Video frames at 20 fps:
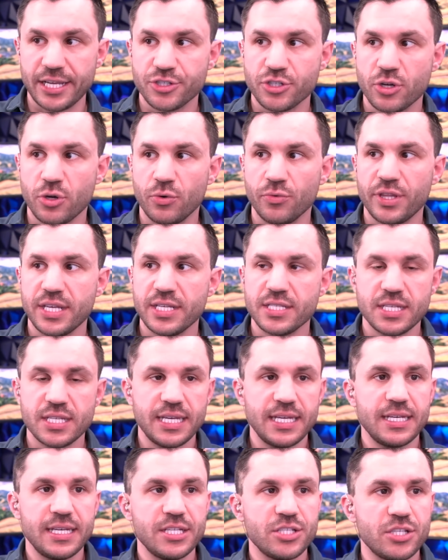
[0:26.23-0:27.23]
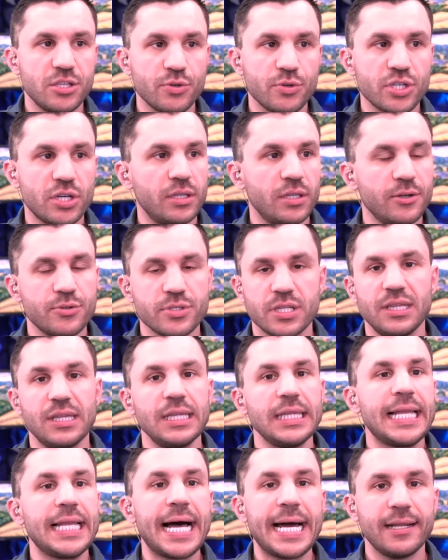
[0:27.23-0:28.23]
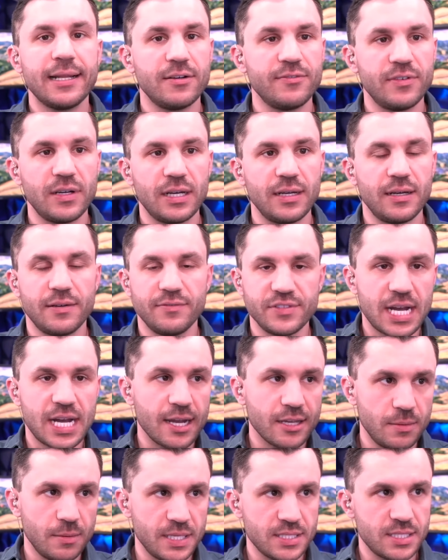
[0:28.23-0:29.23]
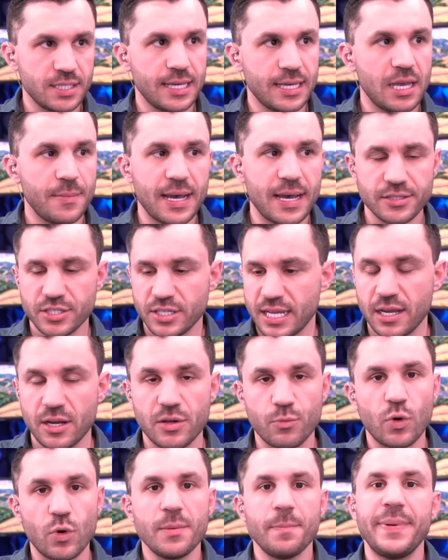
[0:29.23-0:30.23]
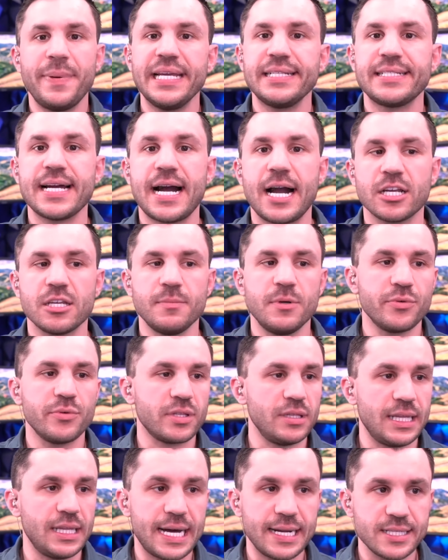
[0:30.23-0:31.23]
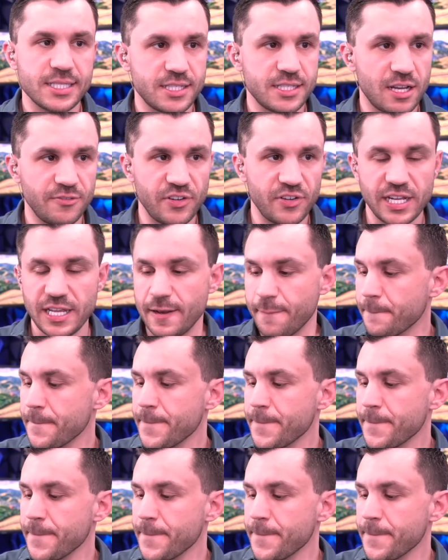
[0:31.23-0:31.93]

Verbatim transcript: So this is there was a, there was a lot of, uh, of documents that came out today. Uh, one big document with a lot of stuff in it.